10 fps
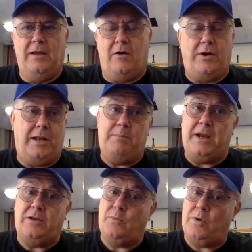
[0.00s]
or didn't make
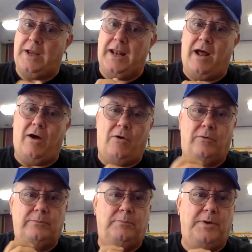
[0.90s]
it to work at
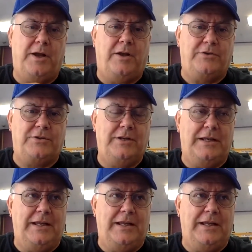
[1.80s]
all, because